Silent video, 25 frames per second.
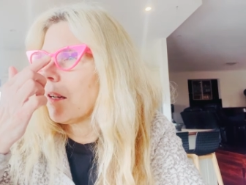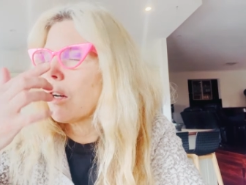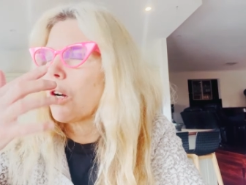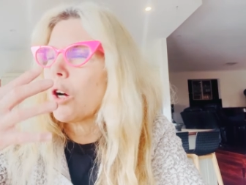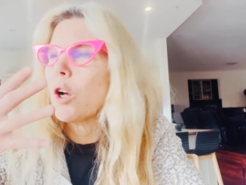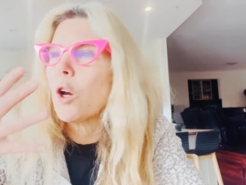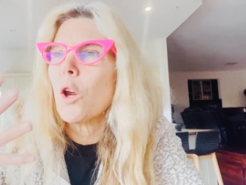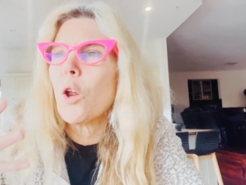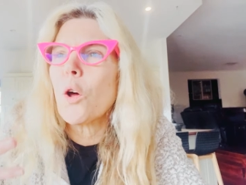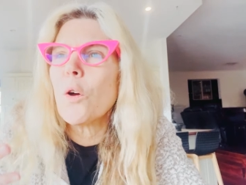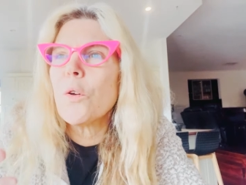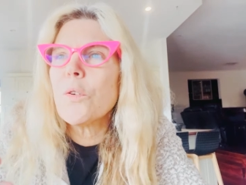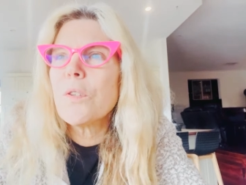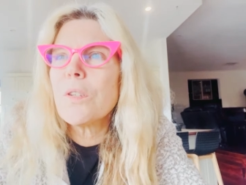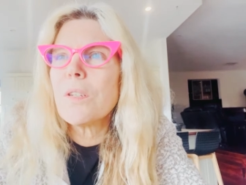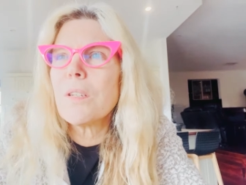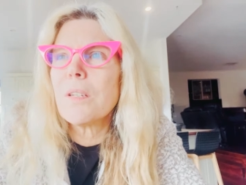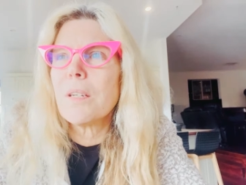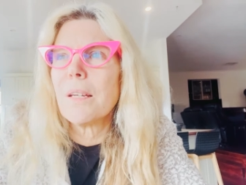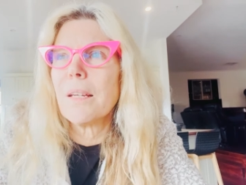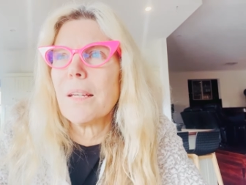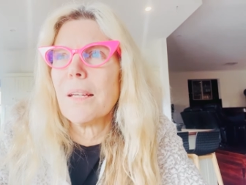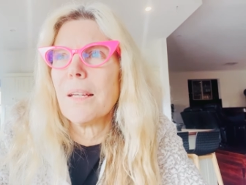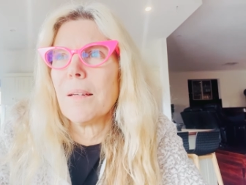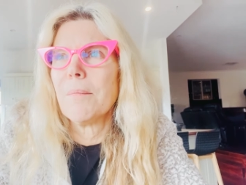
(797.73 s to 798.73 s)
close
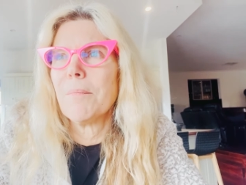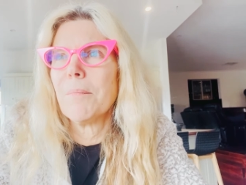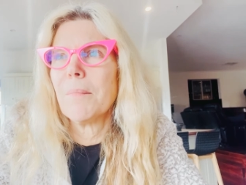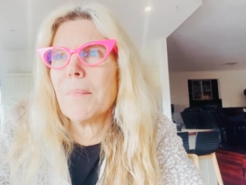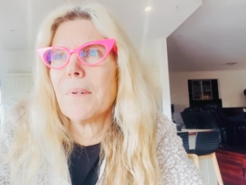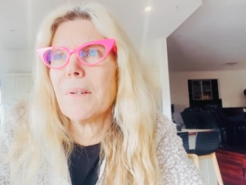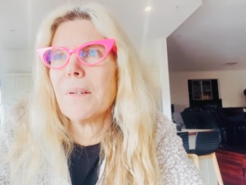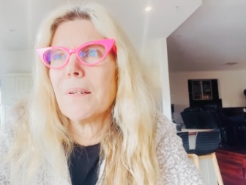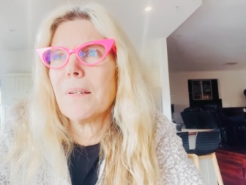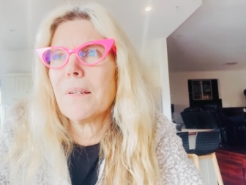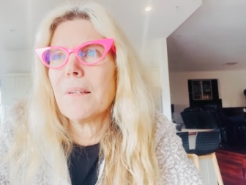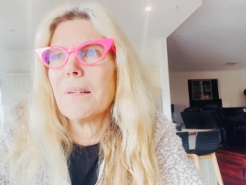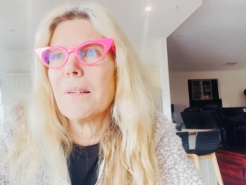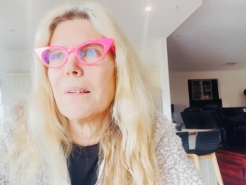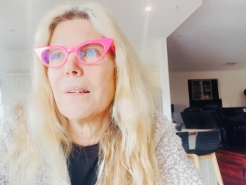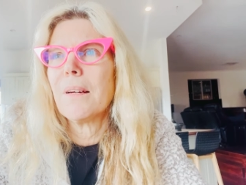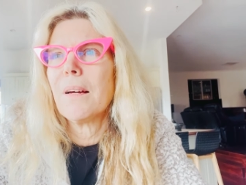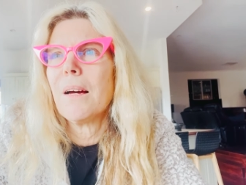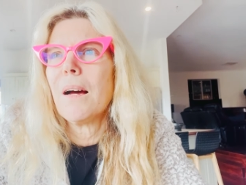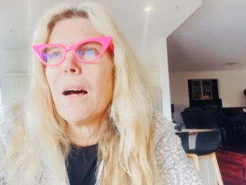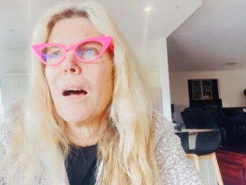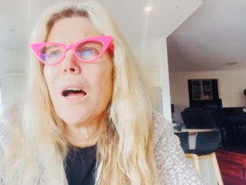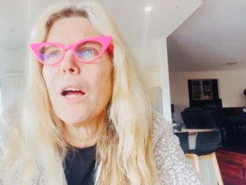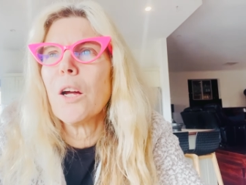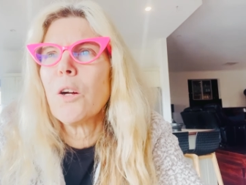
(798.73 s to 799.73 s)
to him.
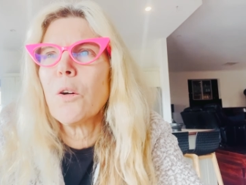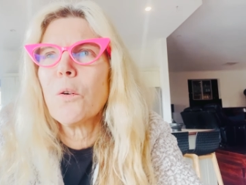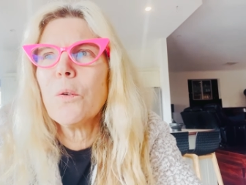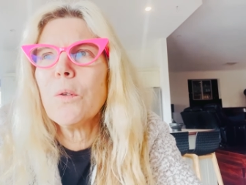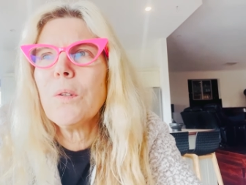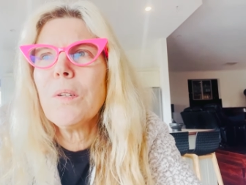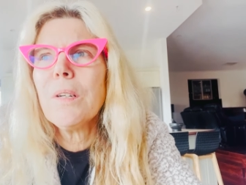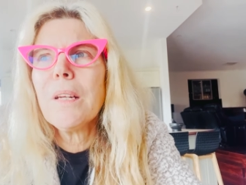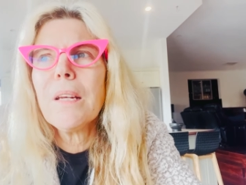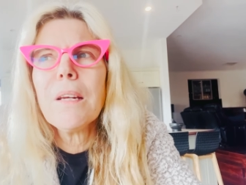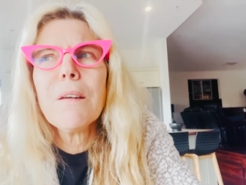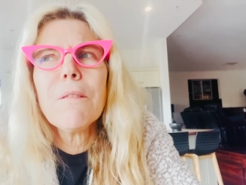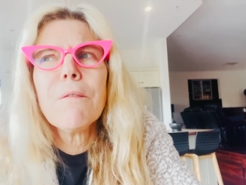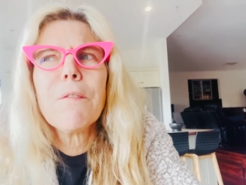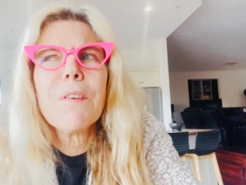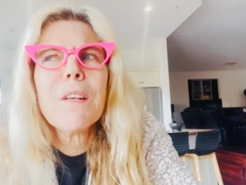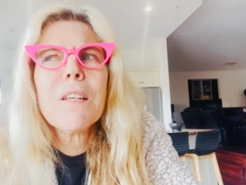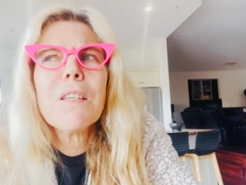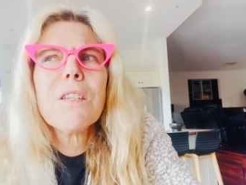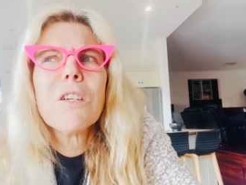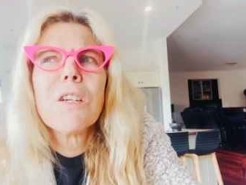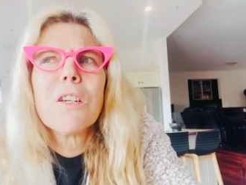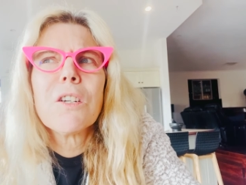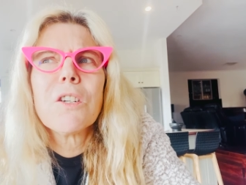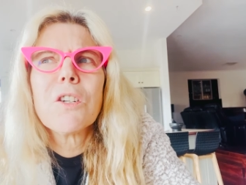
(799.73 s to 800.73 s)
I couldn't
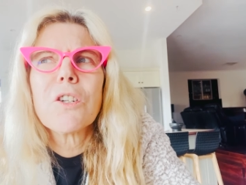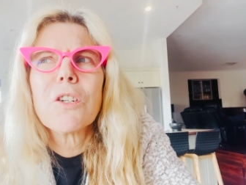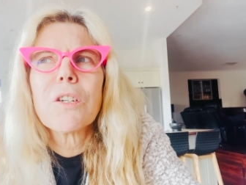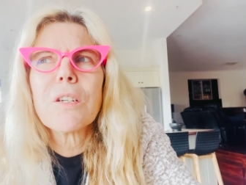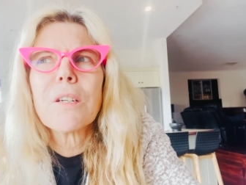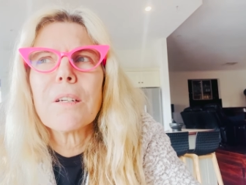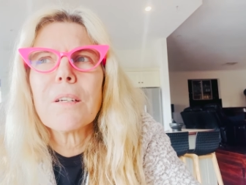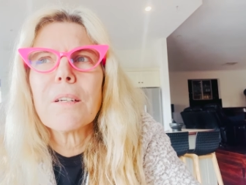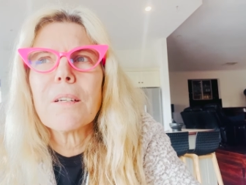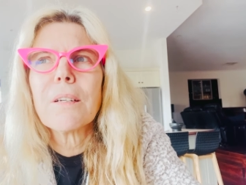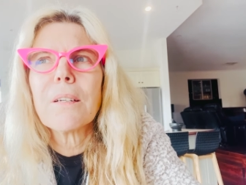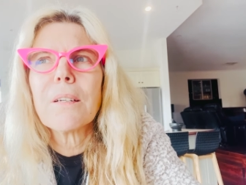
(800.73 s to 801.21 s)
envisage